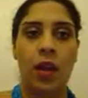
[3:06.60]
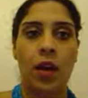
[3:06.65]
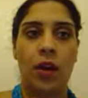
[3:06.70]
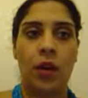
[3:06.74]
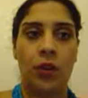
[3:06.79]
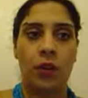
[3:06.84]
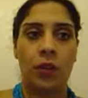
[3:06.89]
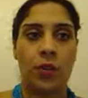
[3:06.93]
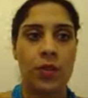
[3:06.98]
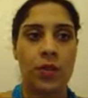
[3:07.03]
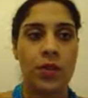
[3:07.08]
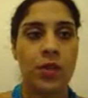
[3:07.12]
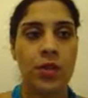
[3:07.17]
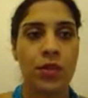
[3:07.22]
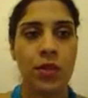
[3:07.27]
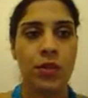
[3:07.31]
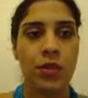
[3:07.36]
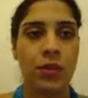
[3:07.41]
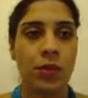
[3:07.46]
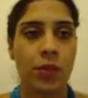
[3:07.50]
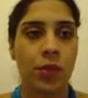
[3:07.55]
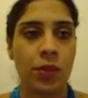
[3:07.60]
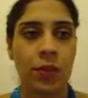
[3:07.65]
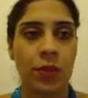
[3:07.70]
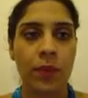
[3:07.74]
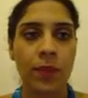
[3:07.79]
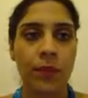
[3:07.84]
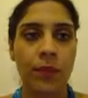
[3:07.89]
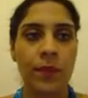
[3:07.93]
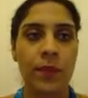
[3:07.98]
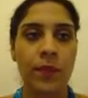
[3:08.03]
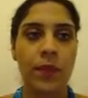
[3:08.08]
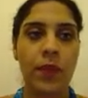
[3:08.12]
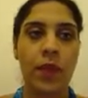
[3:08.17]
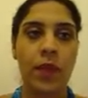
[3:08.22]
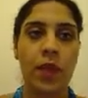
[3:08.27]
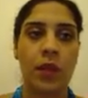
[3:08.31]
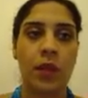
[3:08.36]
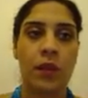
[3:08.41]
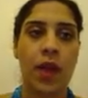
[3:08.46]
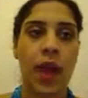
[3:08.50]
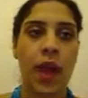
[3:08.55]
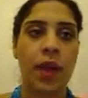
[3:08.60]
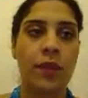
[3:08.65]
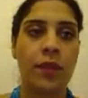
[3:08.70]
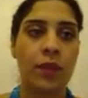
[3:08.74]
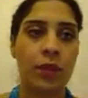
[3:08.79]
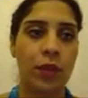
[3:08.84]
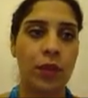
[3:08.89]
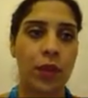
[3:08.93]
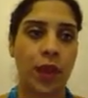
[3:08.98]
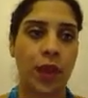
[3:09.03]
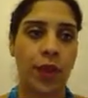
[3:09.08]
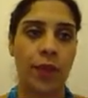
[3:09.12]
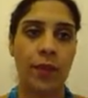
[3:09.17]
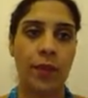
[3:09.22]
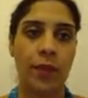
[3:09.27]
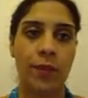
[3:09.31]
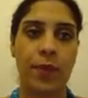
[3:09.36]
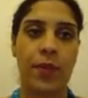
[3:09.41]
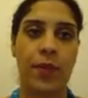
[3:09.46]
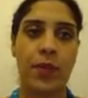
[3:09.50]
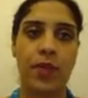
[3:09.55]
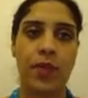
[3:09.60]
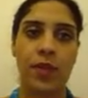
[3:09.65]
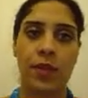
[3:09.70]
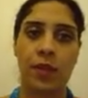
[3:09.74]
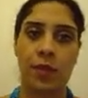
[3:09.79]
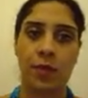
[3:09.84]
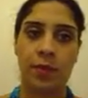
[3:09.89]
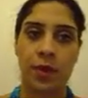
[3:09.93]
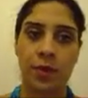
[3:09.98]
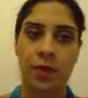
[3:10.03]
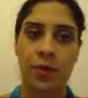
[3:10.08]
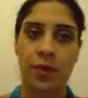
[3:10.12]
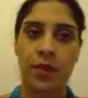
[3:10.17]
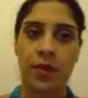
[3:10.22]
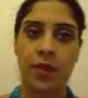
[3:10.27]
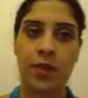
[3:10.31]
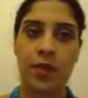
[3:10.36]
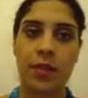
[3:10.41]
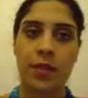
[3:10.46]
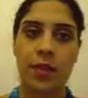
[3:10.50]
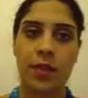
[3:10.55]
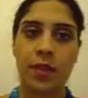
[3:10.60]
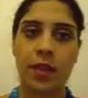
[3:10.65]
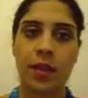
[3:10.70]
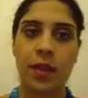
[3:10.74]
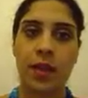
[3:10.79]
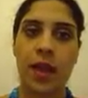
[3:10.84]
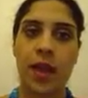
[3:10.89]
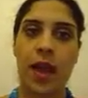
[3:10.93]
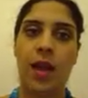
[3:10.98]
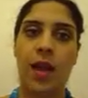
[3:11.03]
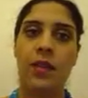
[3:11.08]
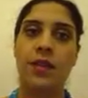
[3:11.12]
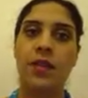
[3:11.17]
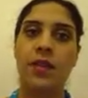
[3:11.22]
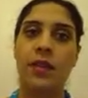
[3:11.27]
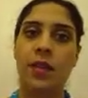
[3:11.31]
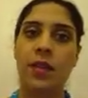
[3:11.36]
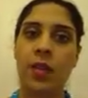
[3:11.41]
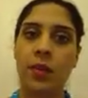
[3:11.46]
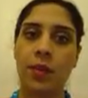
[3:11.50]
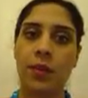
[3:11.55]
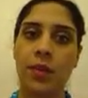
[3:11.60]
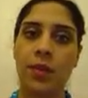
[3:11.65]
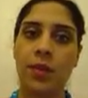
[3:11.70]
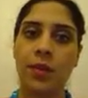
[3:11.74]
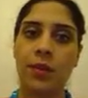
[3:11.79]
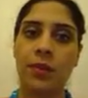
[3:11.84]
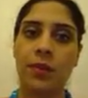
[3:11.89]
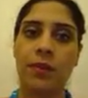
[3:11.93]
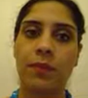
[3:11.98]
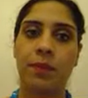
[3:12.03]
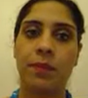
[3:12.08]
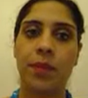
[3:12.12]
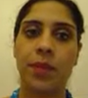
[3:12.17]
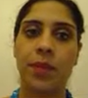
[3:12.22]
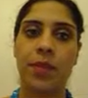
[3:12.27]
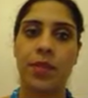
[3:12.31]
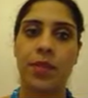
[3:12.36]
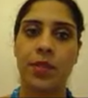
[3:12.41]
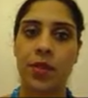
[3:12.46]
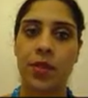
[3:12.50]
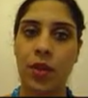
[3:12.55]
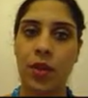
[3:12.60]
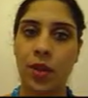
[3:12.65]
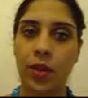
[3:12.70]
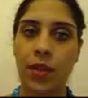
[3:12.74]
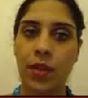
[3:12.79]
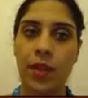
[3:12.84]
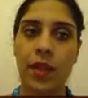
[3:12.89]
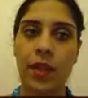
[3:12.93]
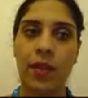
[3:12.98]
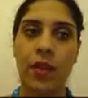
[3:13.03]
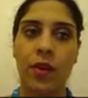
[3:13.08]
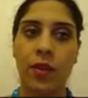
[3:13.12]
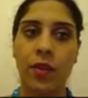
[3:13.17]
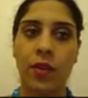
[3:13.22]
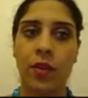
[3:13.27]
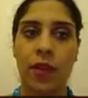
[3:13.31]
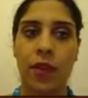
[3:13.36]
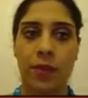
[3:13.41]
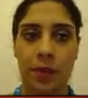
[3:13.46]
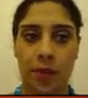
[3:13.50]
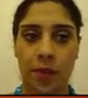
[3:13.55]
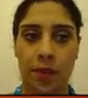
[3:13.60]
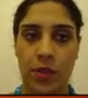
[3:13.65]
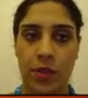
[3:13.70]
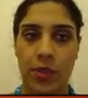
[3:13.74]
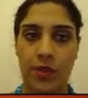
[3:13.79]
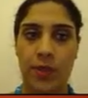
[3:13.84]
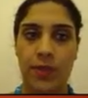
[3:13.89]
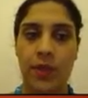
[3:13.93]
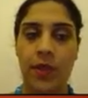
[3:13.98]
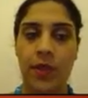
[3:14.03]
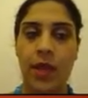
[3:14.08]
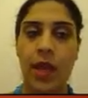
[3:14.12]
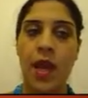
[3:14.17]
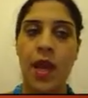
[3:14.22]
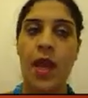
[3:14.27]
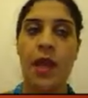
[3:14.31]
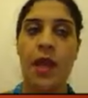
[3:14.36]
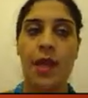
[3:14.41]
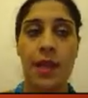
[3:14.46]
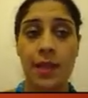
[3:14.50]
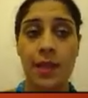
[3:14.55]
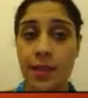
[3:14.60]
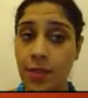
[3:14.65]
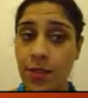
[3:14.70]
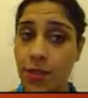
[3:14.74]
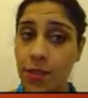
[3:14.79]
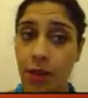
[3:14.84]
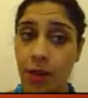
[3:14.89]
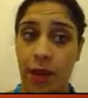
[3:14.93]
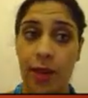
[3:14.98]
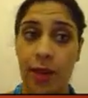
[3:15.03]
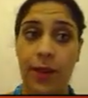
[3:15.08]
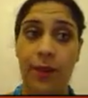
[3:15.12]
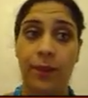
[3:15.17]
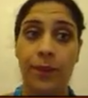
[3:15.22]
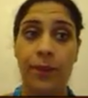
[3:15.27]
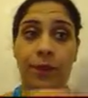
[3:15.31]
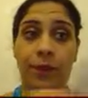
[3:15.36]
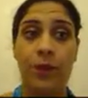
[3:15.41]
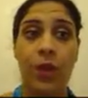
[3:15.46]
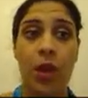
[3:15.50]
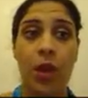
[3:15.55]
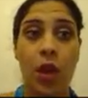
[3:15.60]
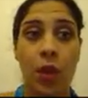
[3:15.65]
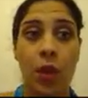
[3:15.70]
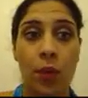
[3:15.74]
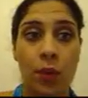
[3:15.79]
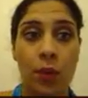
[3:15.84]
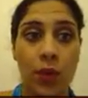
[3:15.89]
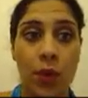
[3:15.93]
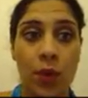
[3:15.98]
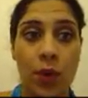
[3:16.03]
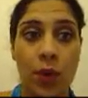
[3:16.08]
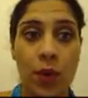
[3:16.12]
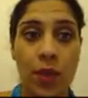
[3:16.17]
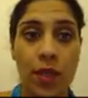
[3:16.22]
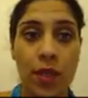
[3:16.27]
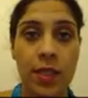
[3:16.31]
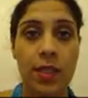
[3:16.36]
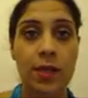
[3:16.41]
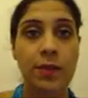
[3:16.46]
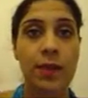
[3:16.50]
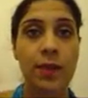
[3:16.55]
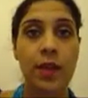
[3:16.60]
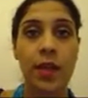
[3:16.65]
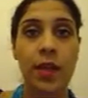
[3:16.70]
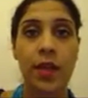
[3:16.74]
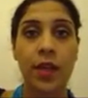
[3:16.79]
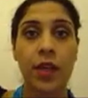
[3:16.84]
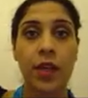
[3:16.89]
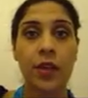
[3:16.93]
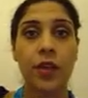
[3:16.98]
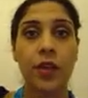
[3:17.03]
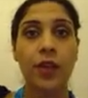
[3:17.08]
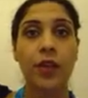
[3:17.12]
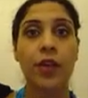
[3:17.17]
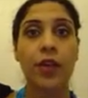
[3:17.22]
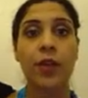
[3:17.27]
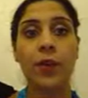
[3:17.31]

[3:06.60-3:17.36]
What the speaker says: On question 2, we have to look at the picture in the boxes. Answer the question by circling the correct picture. Let's check. Which one is bigger?